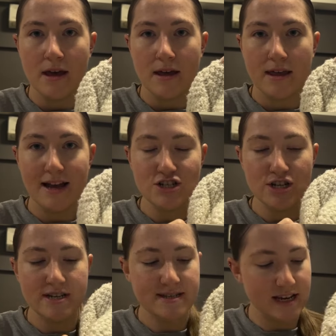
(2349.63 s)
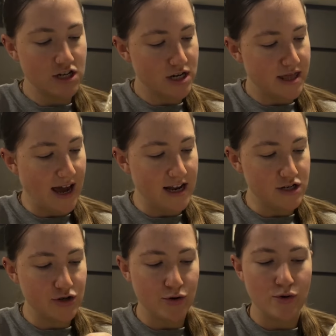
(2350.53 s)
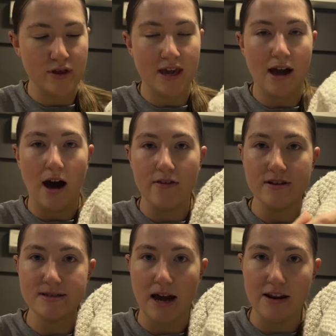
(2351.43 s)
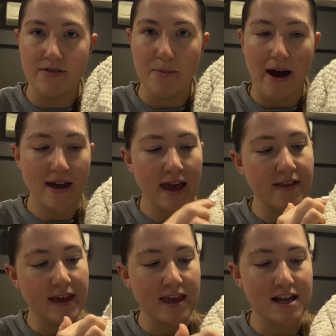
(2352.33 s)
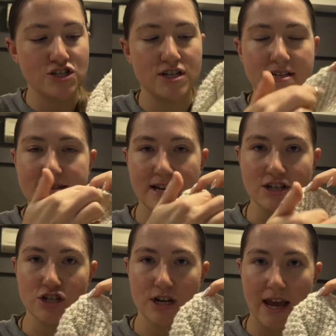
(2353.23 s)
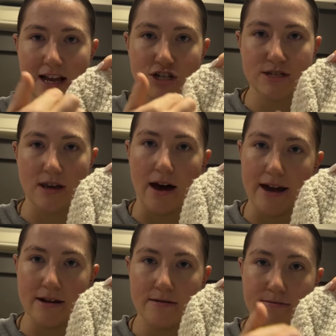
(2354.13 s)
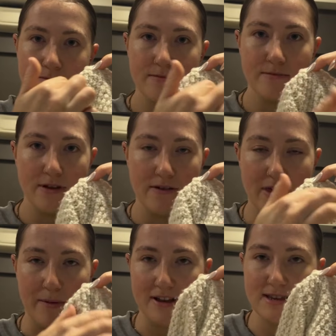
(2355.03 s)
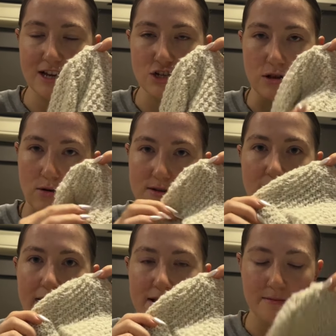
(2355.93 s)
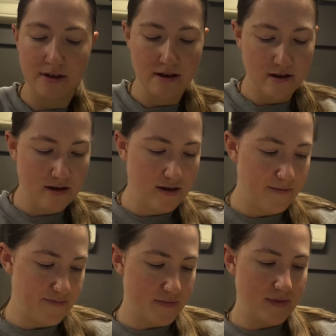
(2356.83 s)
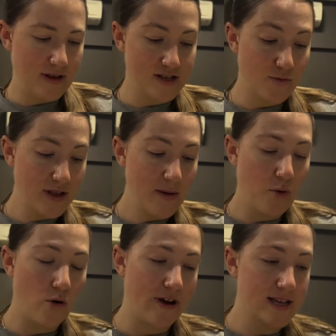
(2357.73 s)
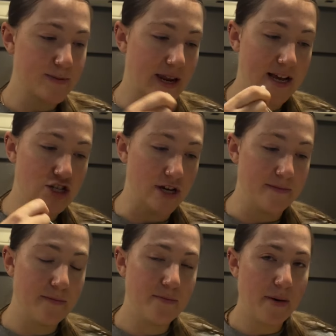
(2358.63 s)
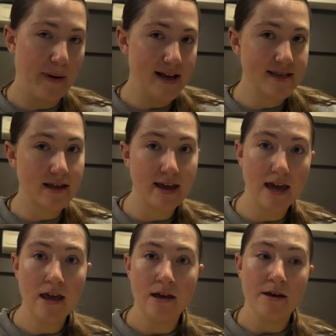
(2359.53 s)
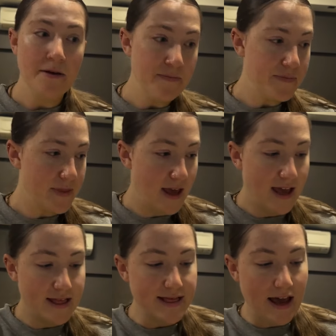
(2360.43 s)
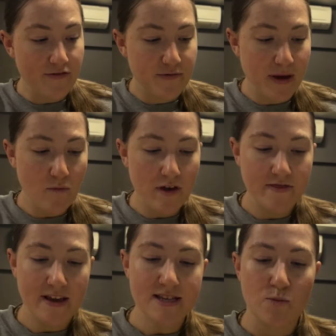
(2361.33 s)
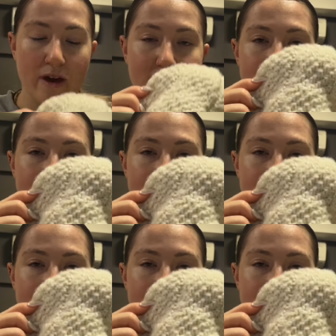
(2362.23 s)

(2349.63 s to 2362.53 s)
Kitchener stitched that to the other side of the bag and then Kitchener stitched each side, if that makes each long side. That's a really poor explanation, but basically it left me with these weird